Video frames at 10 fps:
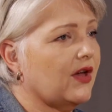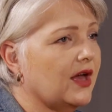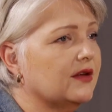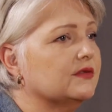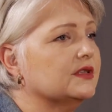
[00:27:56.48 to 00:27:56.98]
a
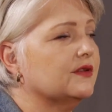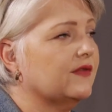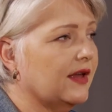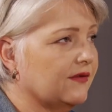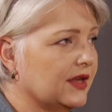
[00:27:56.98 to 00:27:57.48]
higher risk of
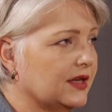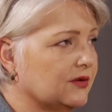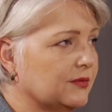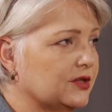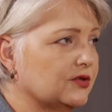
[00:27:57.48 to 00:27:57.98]
having
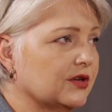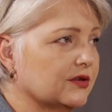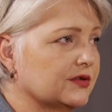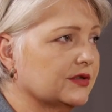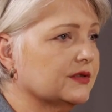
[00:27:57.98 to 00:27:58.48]

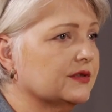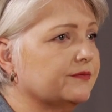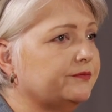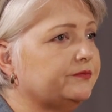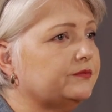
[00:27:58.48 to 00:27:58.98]
endometriosis.
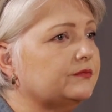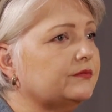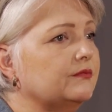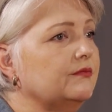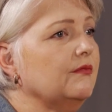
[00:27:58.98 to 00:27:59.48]

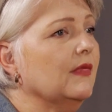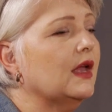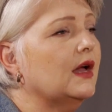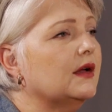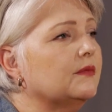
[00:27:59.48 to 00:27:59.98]

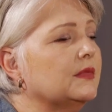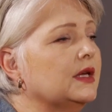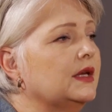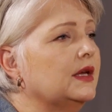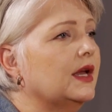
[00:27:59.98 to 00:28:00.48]

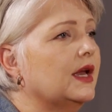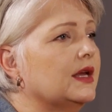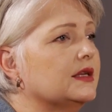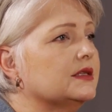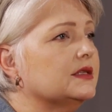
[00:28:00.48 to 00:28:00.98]

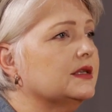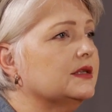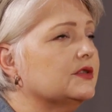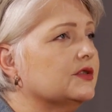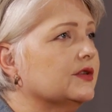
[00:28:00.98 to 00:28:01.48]
And
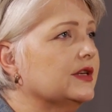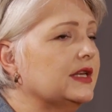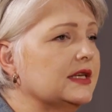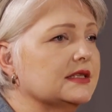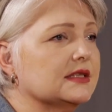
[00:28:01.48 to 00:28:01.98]
so
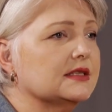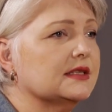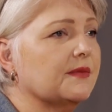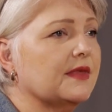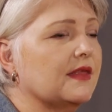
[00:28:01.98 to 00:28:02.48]
it's
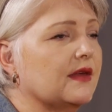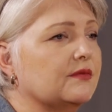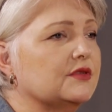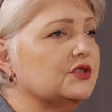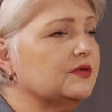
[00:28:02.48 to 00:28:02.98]
something that
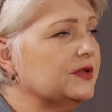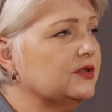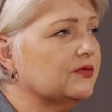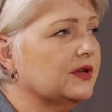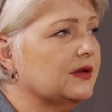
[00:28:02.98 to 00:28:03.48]
we should be
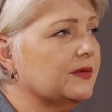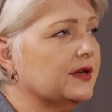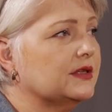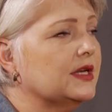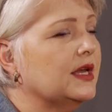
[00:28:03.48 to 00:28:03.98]
talking
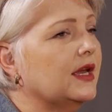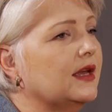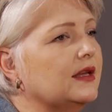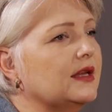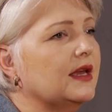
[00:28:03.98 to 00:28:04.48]
about. And